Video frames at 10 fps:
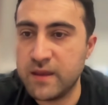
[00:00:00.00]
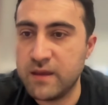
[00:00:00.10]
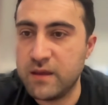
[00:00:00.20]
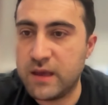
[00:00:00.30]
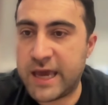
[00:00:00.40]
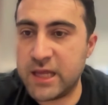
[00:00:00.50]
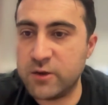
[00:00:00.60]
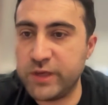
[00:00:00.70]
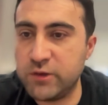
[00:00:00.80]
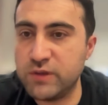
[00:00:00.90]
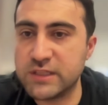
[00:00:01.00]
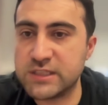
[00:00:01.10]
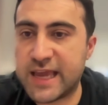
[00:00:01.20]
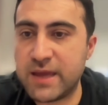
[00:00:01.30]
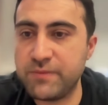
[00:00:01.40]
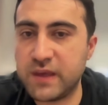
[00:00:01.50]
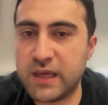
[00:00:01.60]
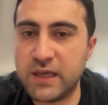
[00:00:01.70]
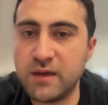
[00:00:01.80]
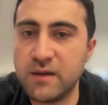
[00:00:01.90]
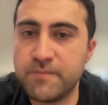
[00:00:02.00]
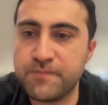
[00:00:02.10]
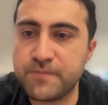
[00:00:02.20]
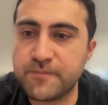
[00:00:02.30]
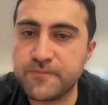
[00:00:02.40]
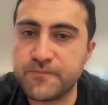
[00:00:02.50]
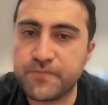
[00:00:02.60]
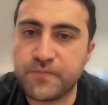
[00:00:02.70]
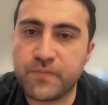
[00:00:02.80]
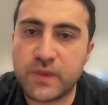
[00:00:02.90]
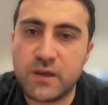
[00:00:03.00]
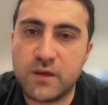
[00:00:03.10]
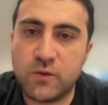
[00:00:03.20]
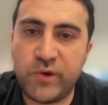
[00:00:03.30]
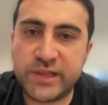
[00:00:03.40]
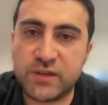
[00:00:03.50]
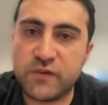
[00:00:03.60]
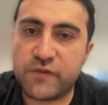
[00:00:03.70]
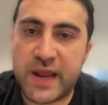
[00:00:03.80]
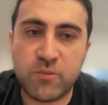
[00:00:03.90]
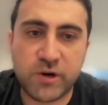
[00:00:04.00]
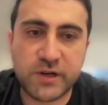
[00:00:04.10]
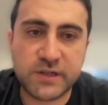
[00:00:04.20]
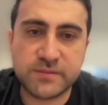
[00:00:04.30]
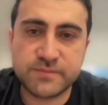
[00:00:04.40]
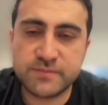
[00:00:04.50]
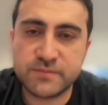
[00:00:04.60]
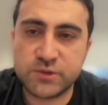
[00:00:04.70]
And we do the same thing with the framework. So